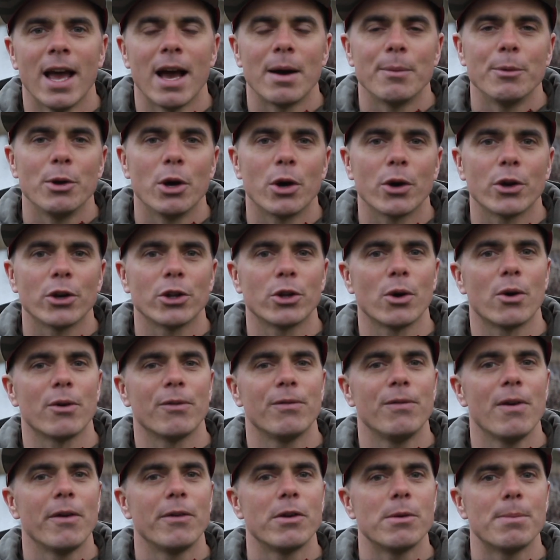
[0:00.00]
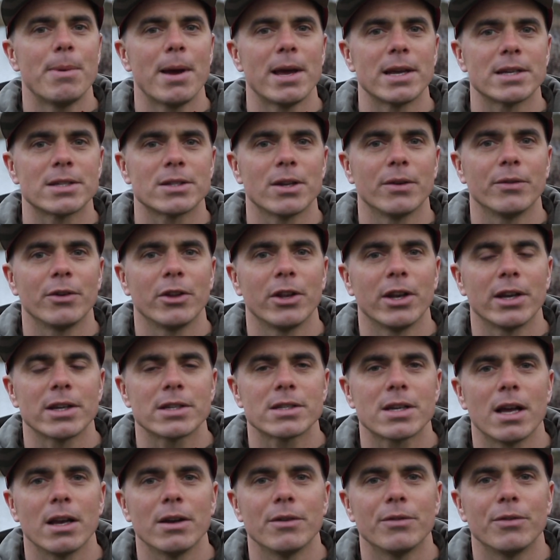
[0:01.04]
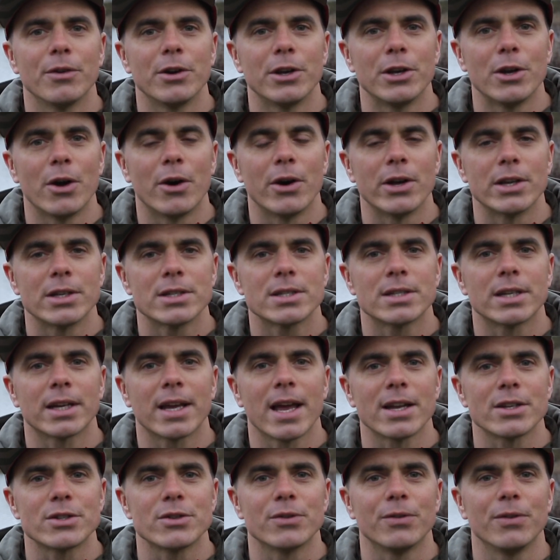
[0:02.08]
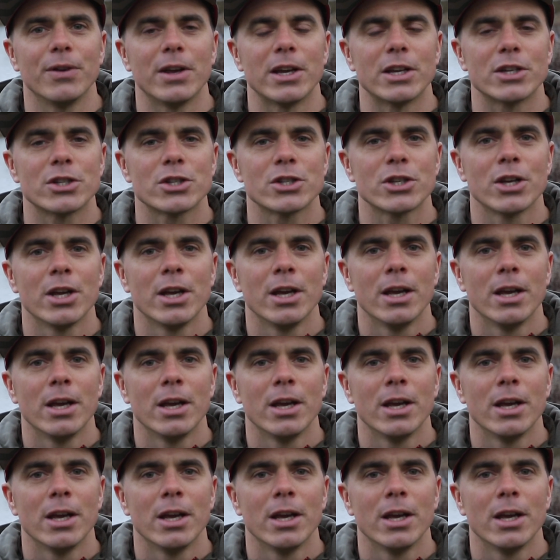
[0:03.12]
and we are going to do our very best over the next couple of three nights to catch a fish.